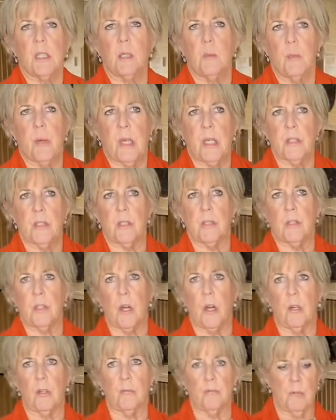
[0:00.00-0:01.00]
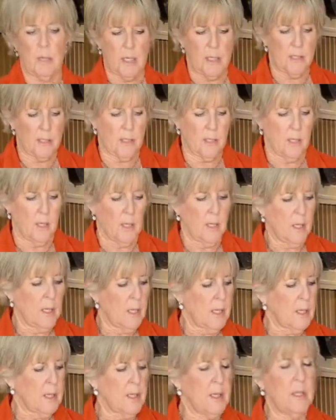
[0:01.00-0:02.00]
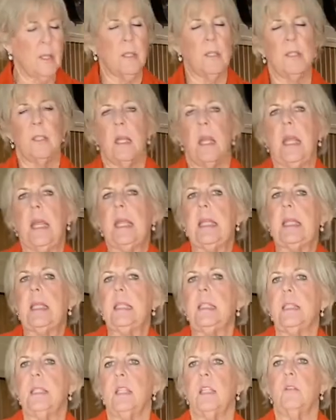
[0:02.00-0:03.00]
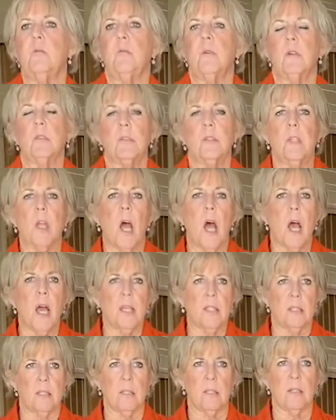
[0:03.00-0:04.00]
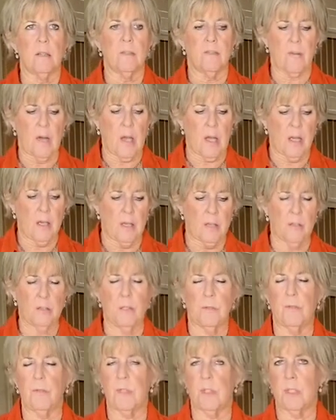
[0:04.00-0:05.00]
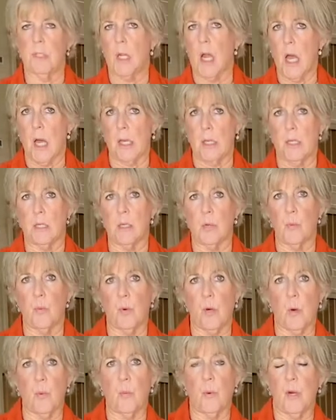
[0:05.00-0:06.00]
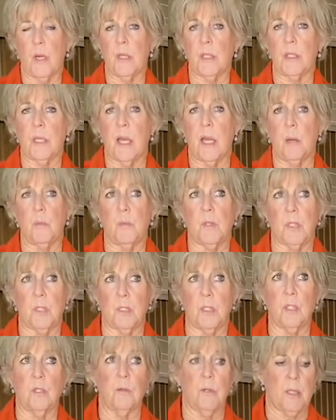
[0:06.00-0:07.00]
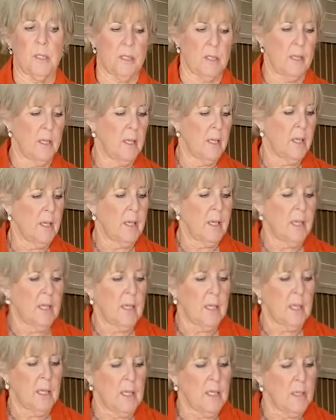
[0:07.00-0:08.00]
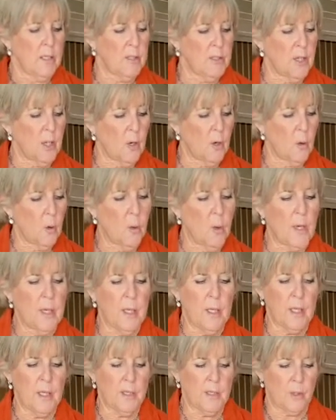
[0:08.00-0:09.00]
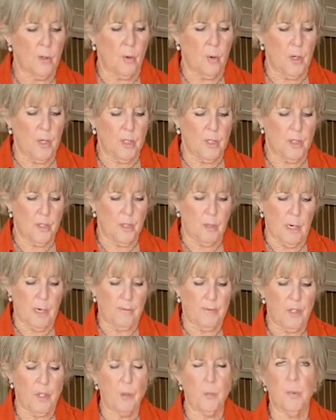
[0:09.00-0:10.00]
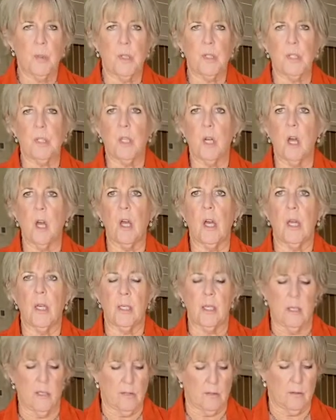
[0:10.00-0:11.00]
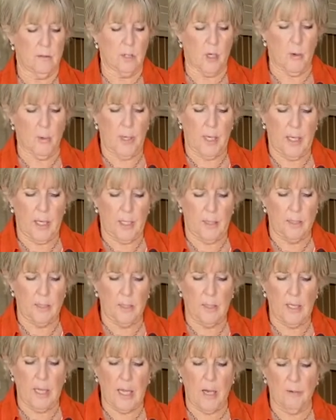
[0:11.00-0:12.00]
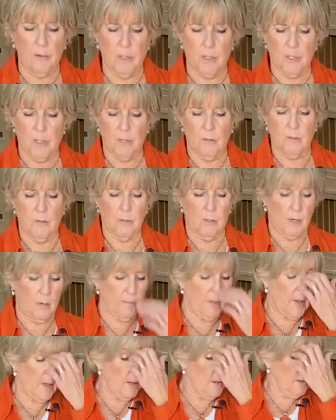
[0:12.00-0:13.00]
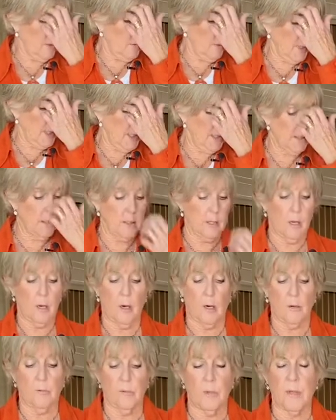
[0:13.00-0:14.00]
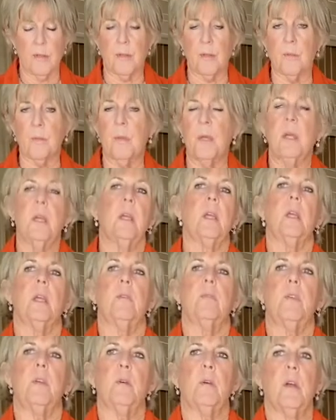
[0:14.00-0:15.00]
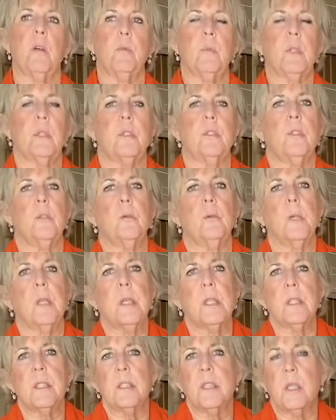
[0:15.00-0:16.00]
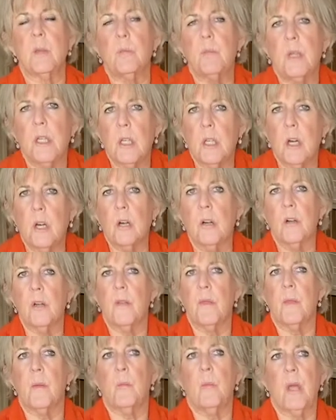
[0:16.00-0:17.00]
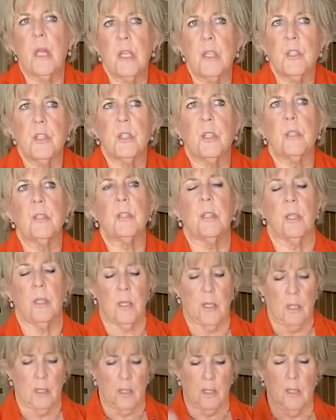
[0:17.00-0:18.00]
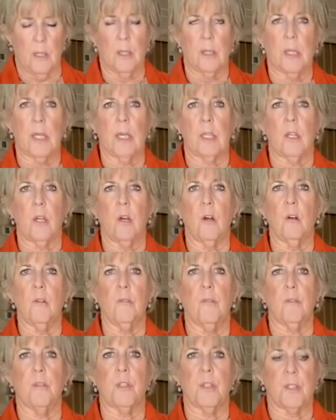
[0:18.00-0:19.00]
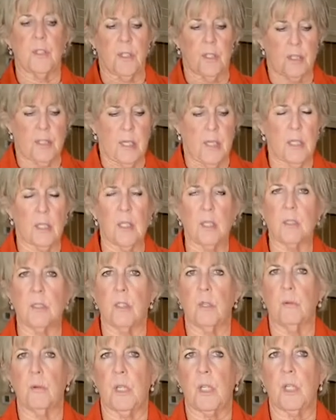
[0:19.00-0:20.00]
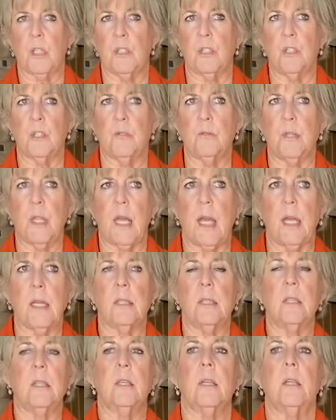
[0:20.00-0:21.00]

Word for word: the patient's heart rate. The AED will not fire if it's not an appropriate time to do it. So it's going to, after you put it on, go ahead and allow it to evaluate the heart rhythm. If you have been doing CPR on the patient, let go for just a second so it can do that